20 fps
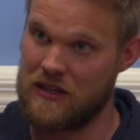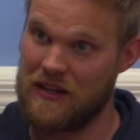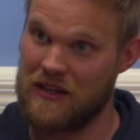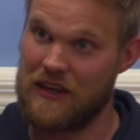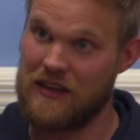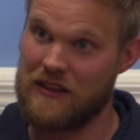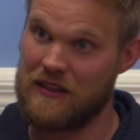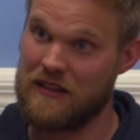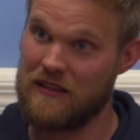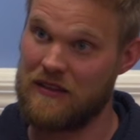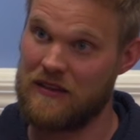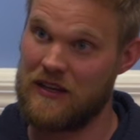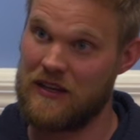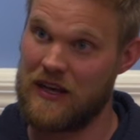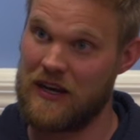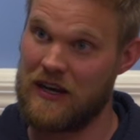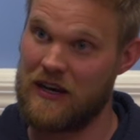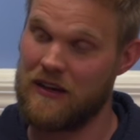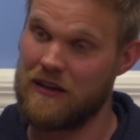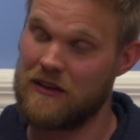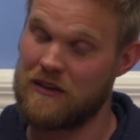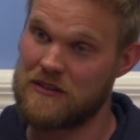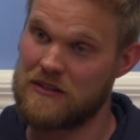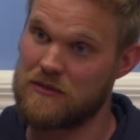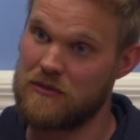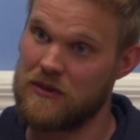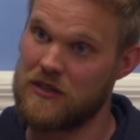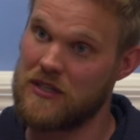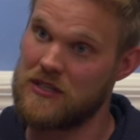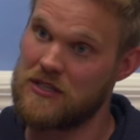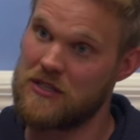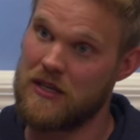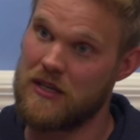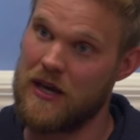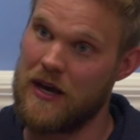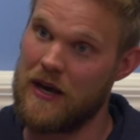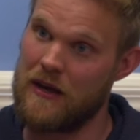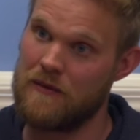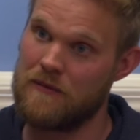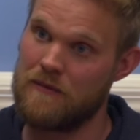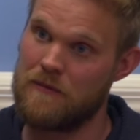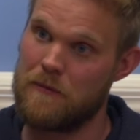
and get out of there as quick as you can.